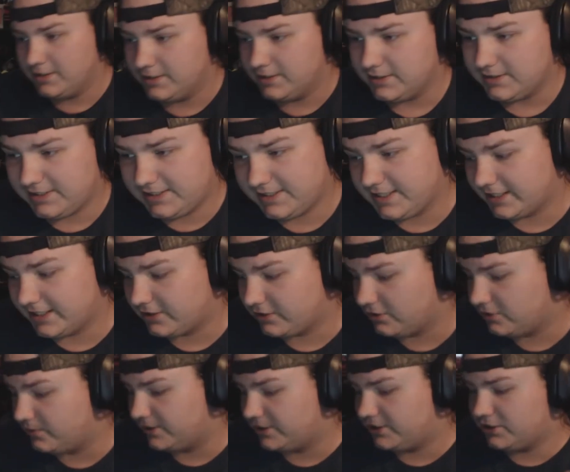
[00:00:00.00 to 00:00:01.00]

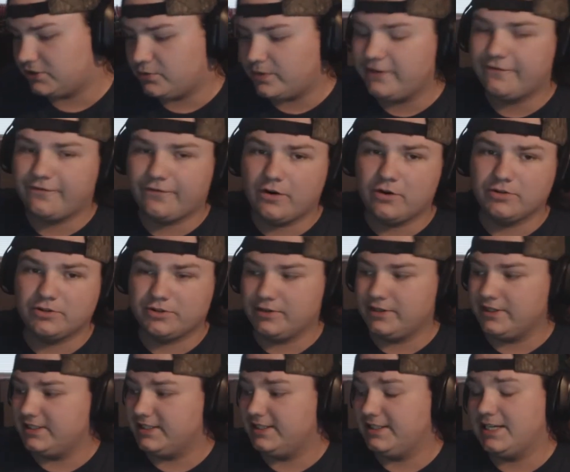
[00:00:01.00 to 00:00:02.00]
sticker, which a Twin Frozer
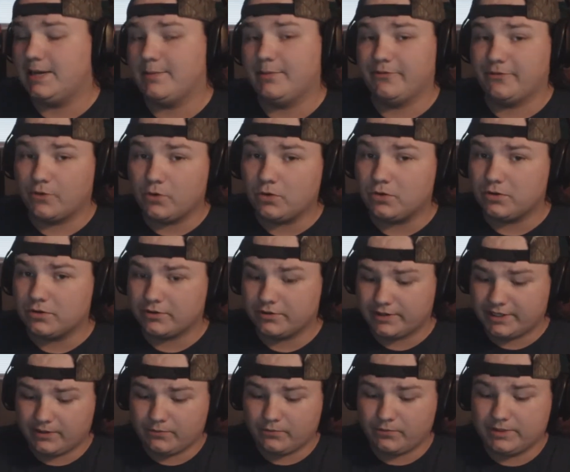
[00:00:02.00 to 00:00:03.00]
is the type of cooler
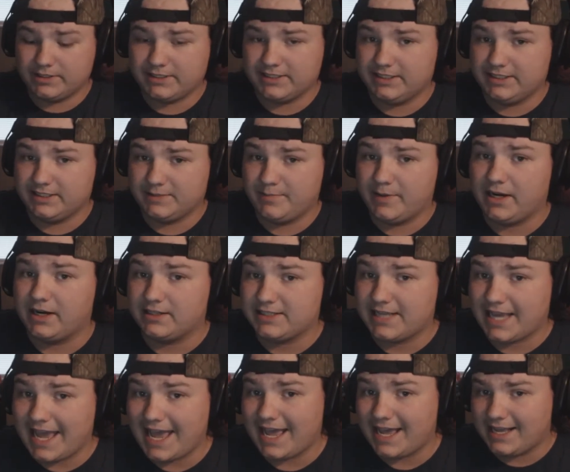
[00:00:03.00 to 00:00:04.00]
that what's in this
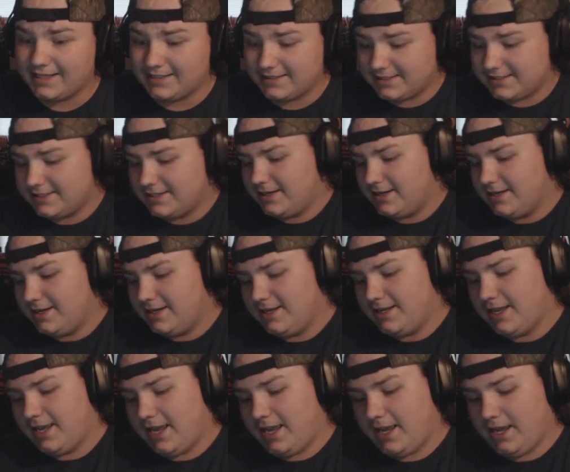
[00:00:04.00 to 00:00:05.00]
box has.
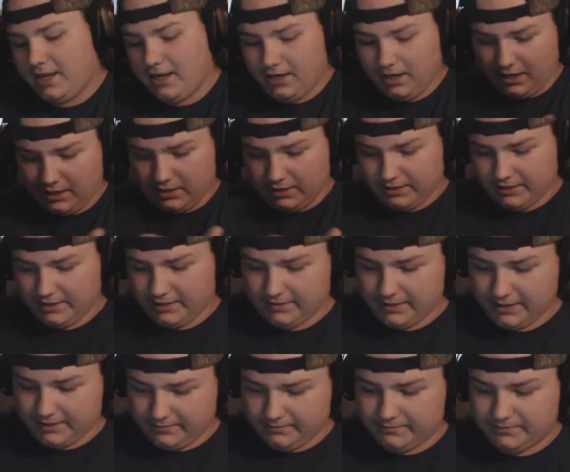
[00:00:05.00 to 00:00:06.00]
And I
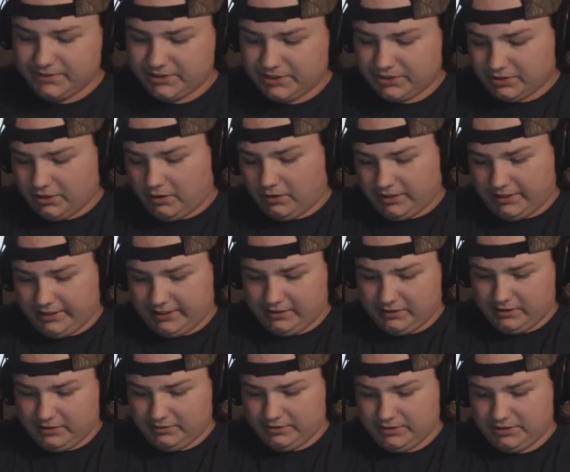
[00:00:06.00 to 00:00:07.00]
am stalling a
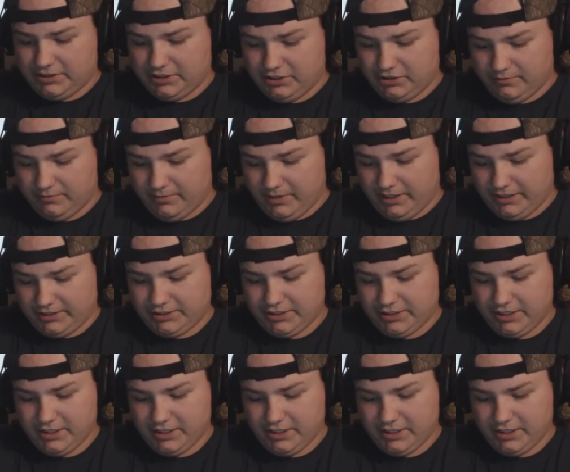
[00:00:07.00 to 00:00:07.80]
little too much.